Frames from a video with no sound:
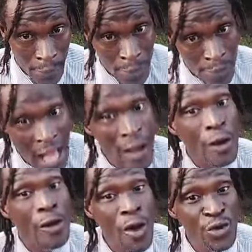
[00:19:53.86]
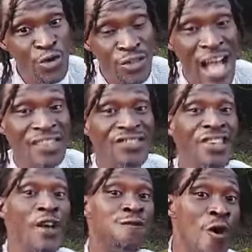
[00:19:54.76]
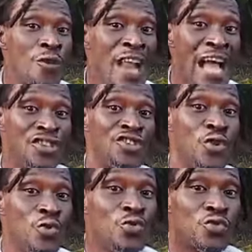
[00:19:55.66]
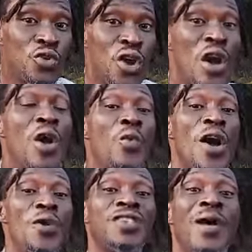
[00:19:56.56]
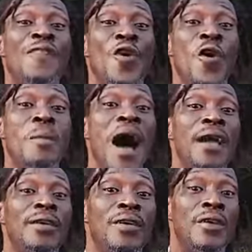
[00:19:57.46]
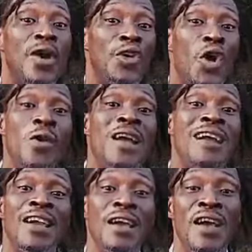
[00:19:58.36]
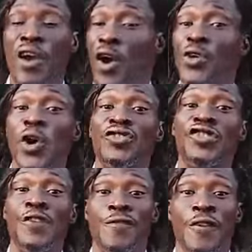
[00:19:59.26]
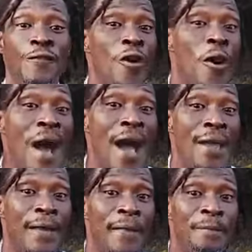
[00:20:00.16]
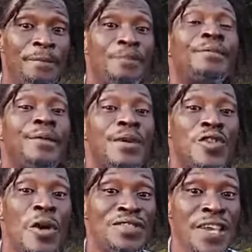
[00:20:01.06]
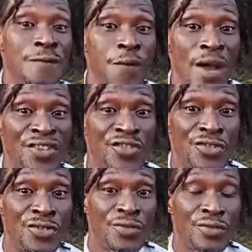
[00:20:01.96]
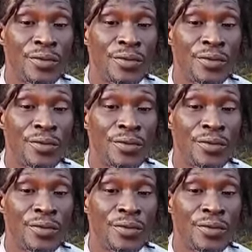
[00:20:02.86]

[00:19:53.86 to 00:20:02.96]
That clothes, that cell phone, that shoes. What you tell for go buy? or you go rare, or you go thief for go buy. Something influence you.